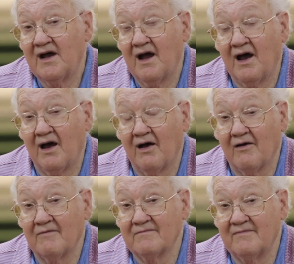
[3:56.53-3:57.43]

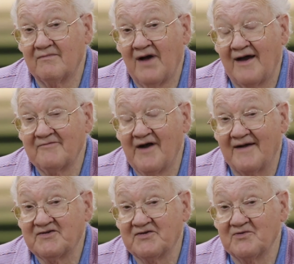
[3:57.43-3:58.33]
I've
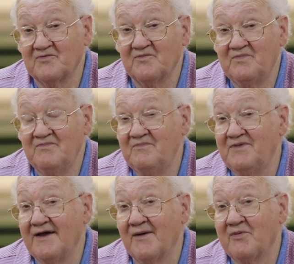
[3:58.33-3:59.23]
got to
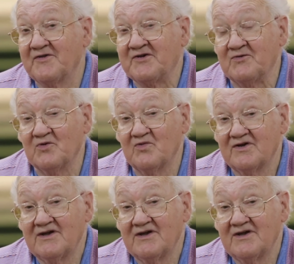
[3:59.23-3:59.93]
be able to